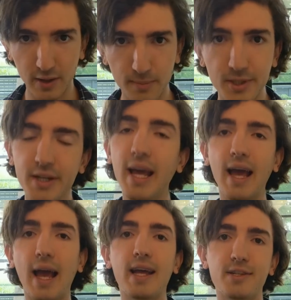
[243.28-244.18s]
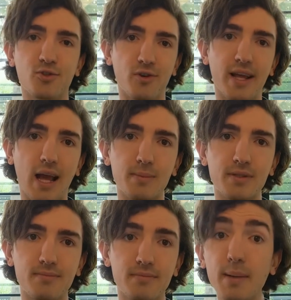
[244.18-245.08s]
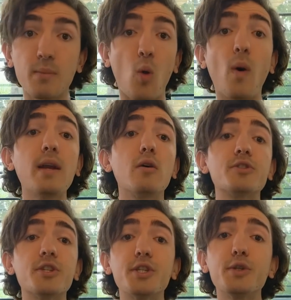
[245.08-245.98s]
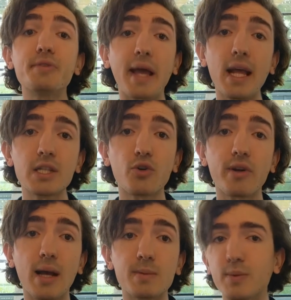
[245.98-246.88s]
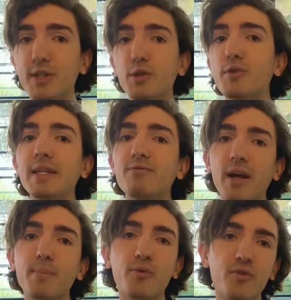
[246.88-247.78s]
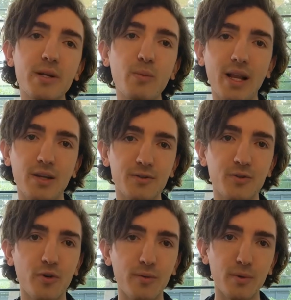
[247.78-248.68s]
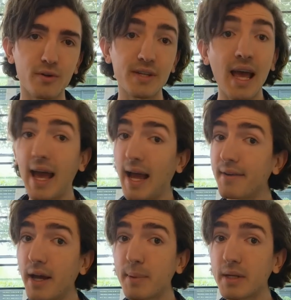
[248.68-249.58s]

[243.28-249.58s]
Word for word: option, Android apps. Yep, why not just use Android apps, which usually run pretty well on Chromebooks, and are